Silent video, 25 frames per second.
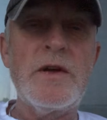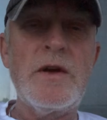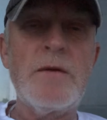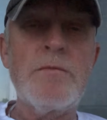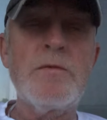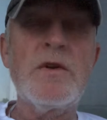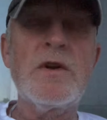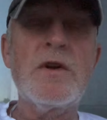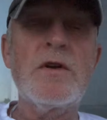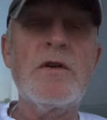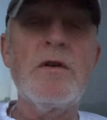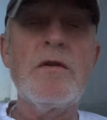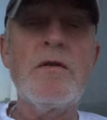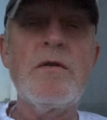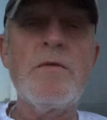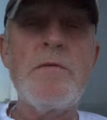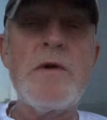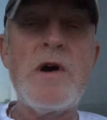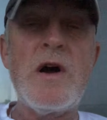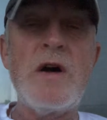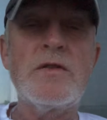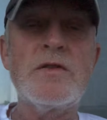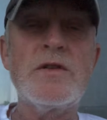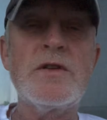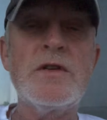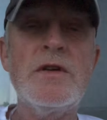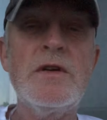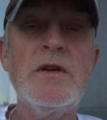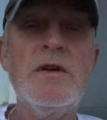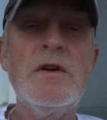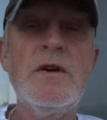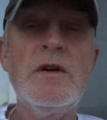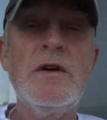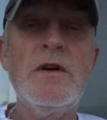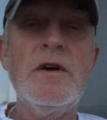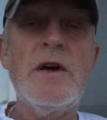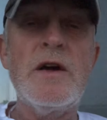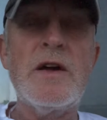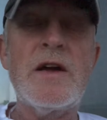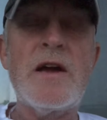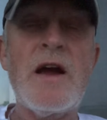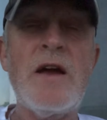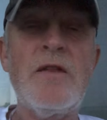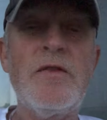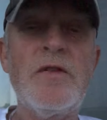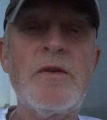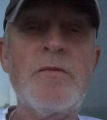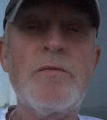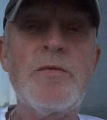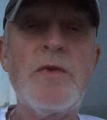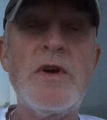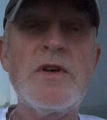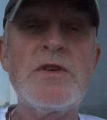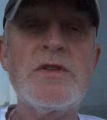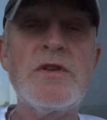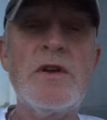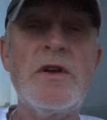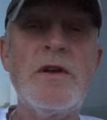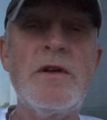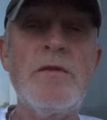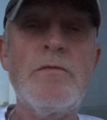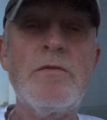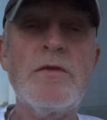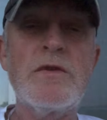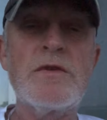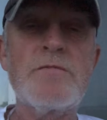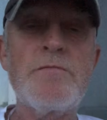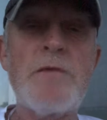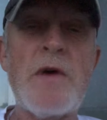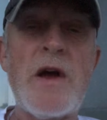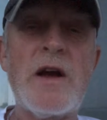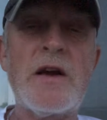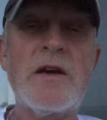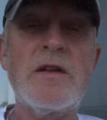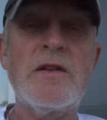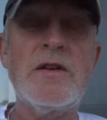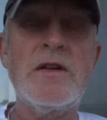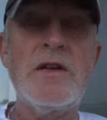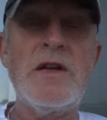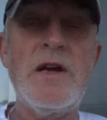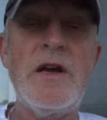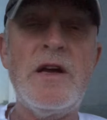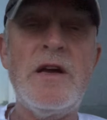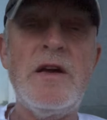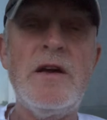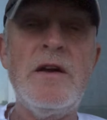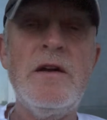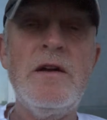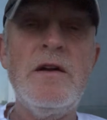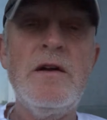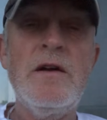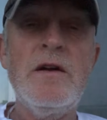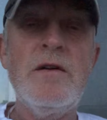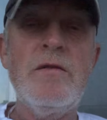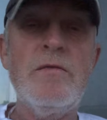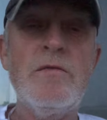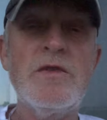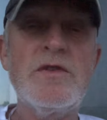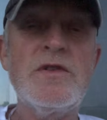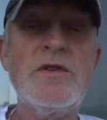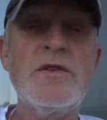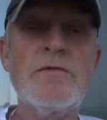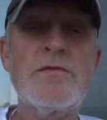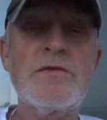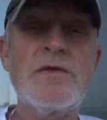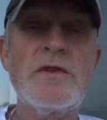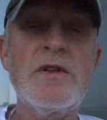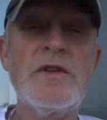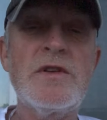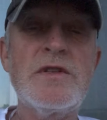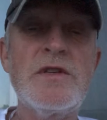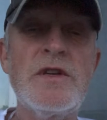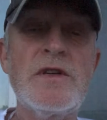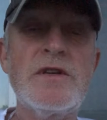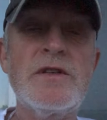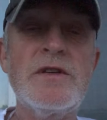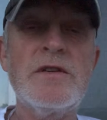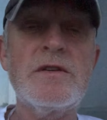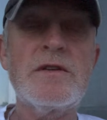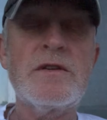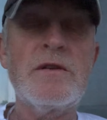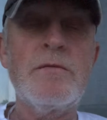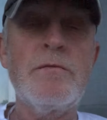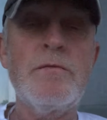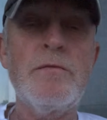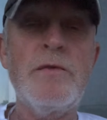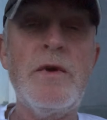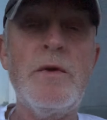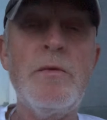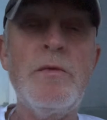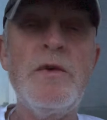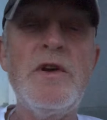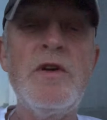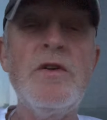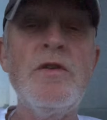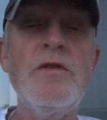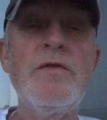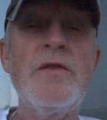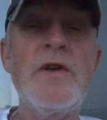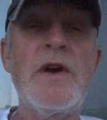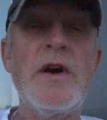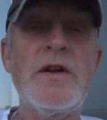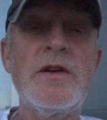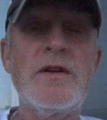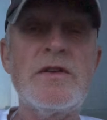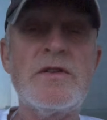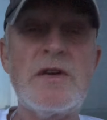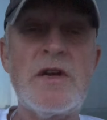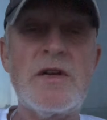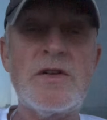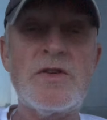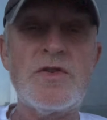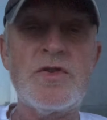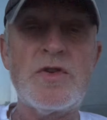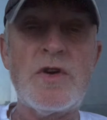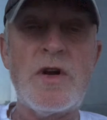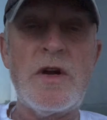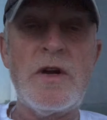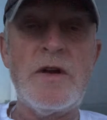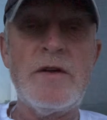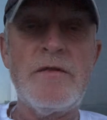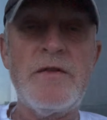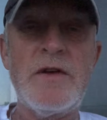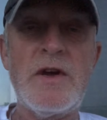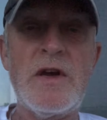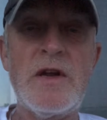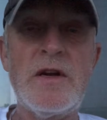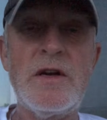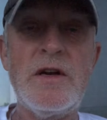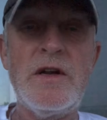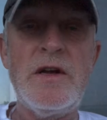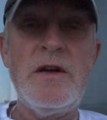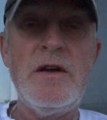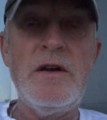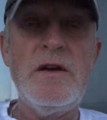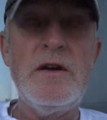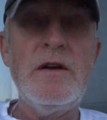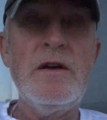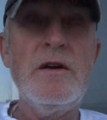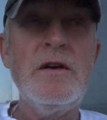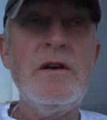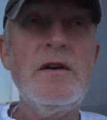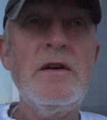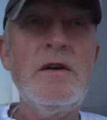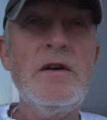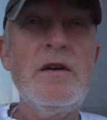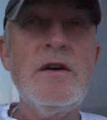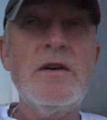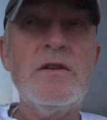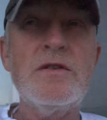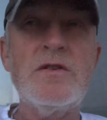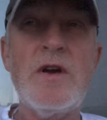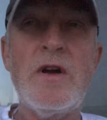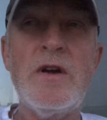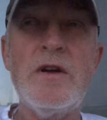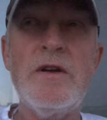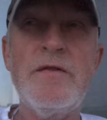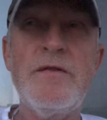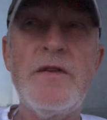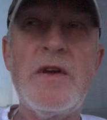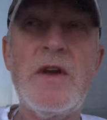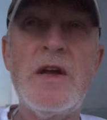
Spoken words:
I'm going to go about a Catholic president was back in the day, which is in the 60s, and we know who that is. That's John F. Kennedy. John F.